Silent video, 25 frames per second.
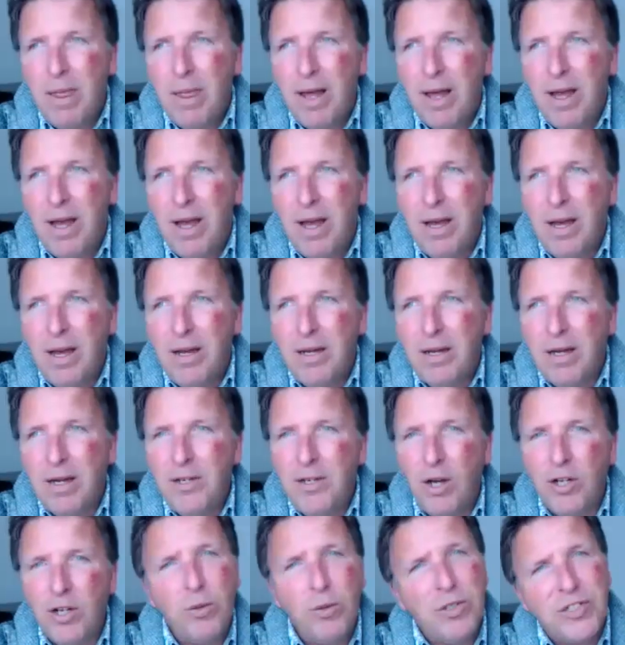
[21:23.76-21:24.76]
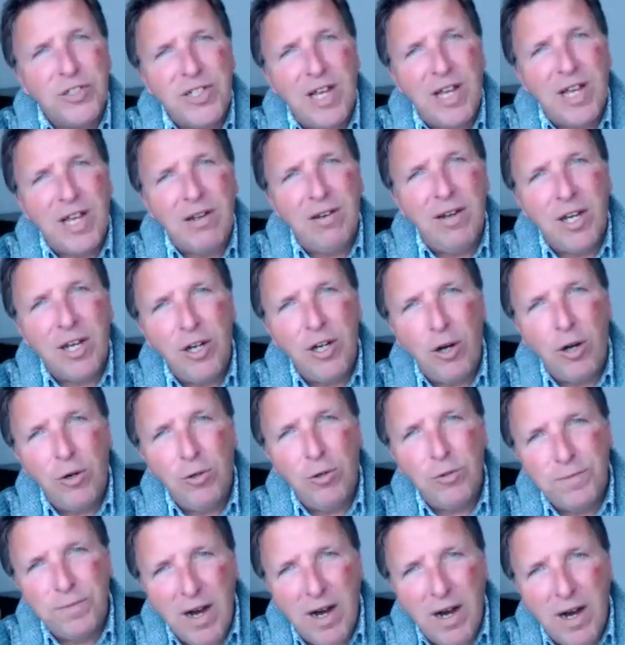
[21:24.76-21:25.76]
uh, you know, I don't want to sound like an old
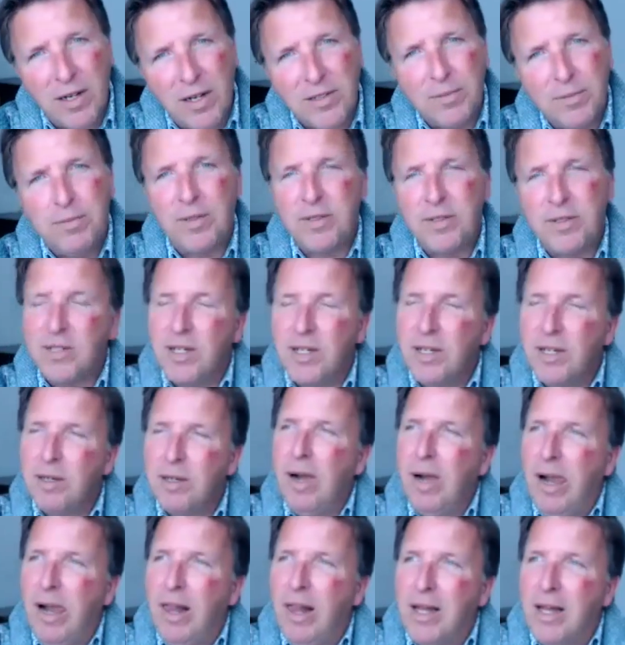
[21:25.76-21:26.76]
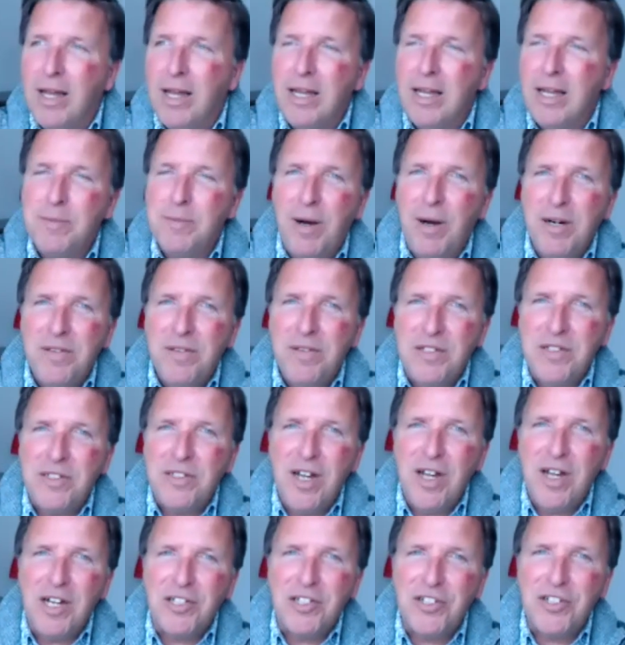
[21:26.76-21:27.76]
fart, but um, it's part of this
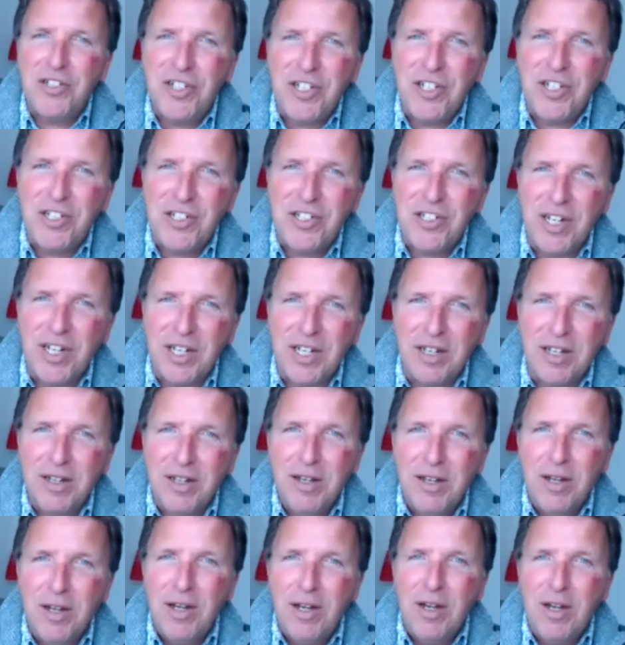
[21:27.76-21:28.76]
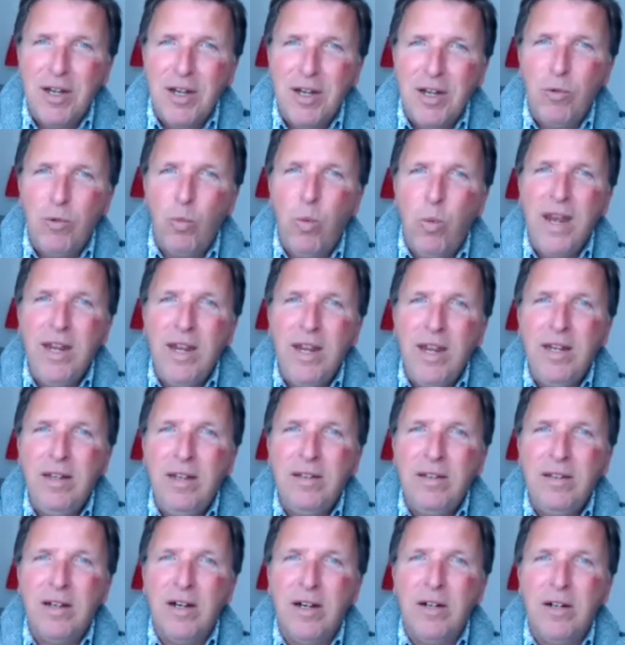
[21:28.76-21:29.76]
narcissistic way
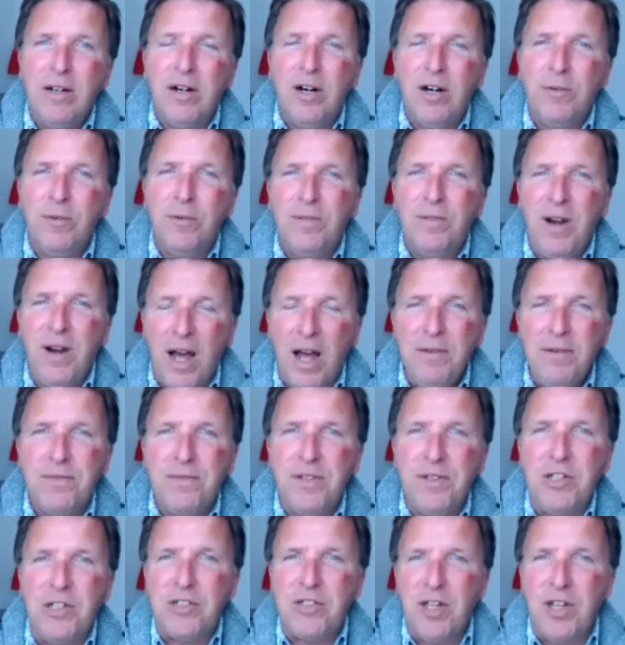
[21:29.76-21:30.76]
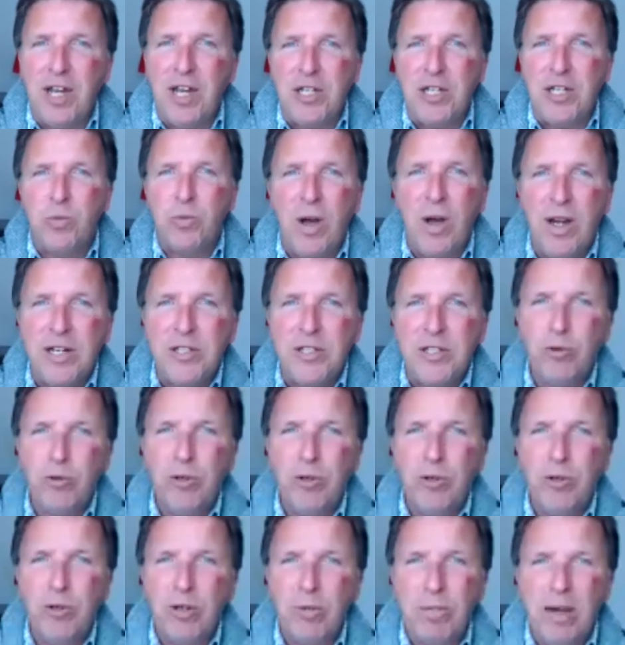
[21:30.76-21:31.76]
uh, of life these days, where it's all
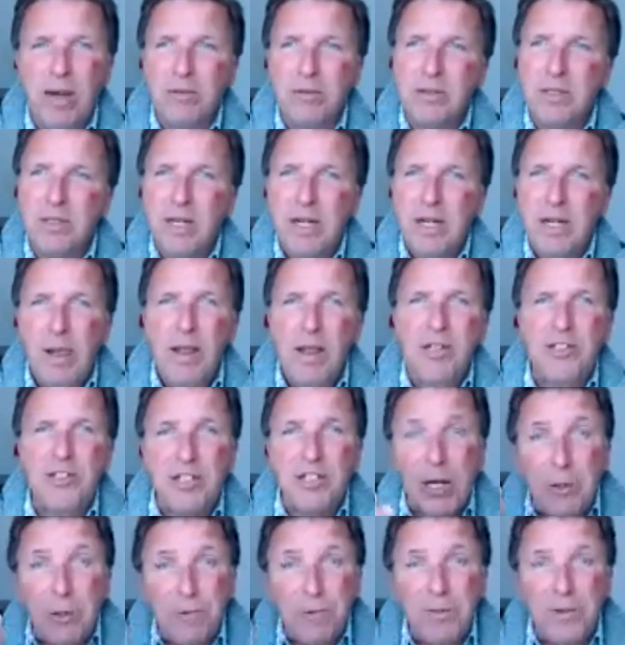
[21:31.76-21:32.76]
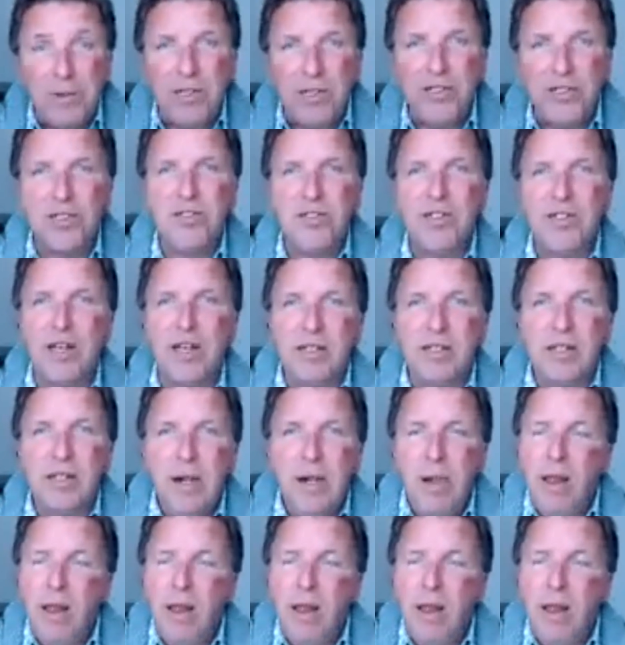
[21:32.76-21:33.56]
about selfies, isn't it?